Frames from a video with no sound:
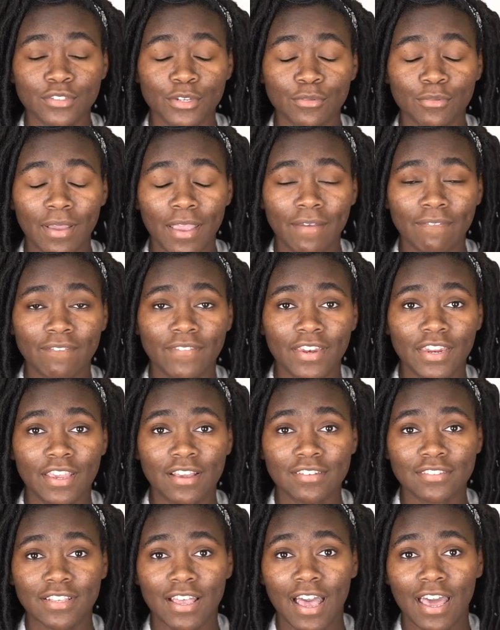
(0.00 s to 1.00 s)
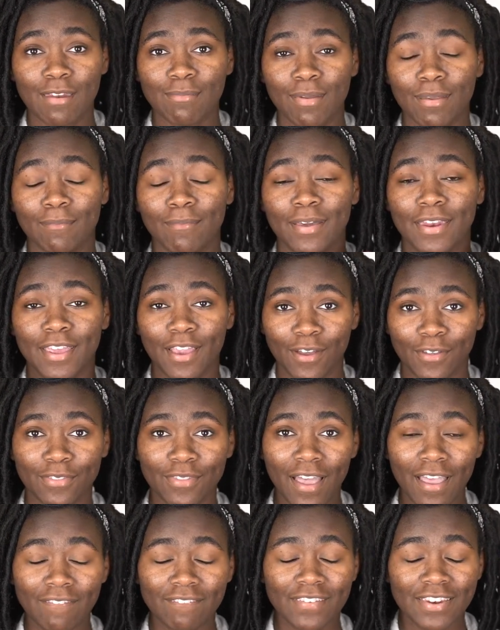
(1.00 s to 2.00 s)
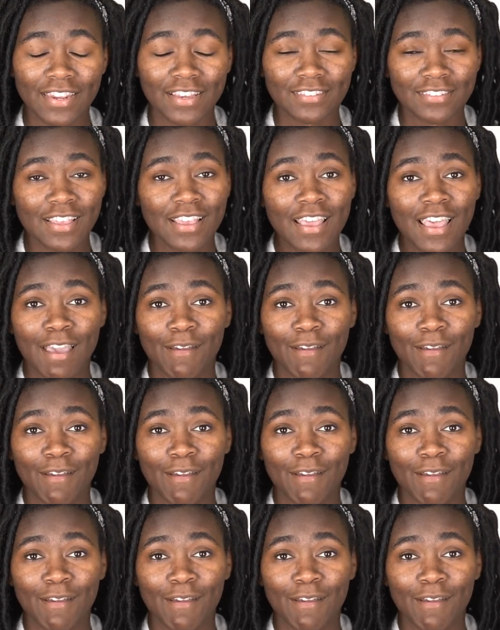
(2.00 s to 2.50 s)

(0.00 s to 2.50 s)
to rant videos, how to make money online videos.